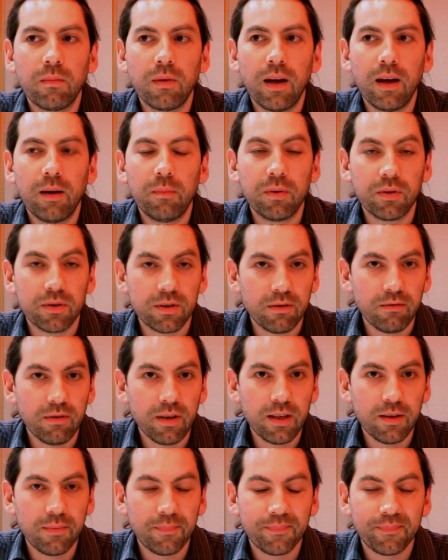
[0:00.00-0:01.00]
book to
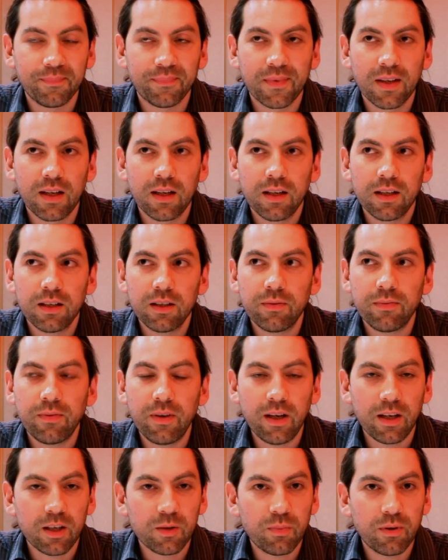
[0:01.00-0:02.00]
read. The
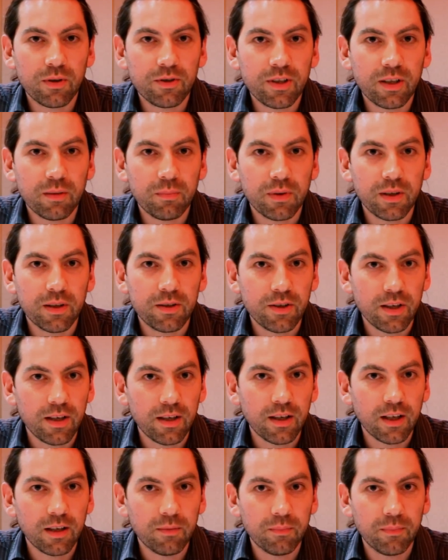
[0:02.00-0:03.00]
Phoenix Project by
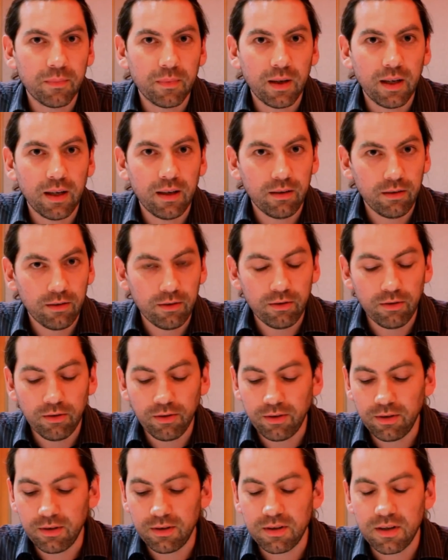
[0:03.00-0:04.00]
Gene Kim and other
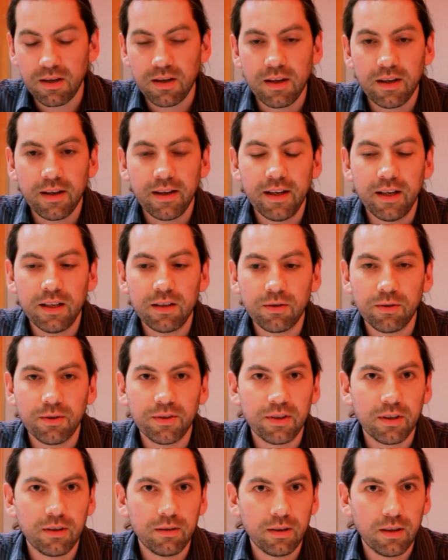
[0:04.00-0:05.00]
authors is
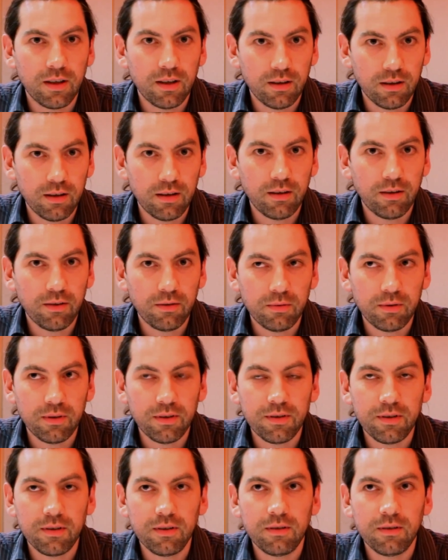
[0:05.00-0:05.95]
also another one